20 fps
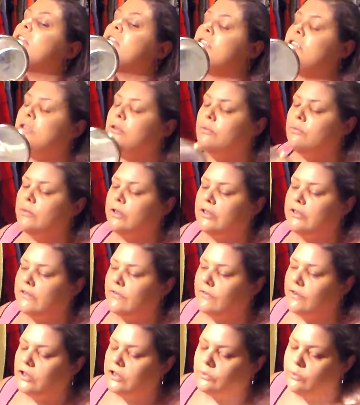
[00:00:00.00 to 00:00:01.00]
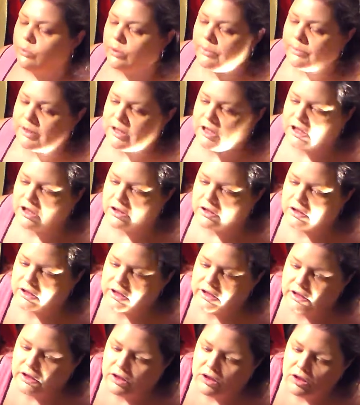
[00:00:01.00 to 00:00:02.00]
because she works for women's
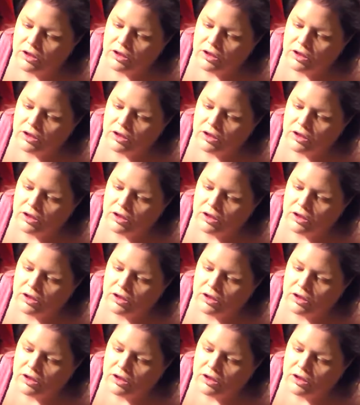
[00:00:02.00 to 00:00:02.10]
shelter.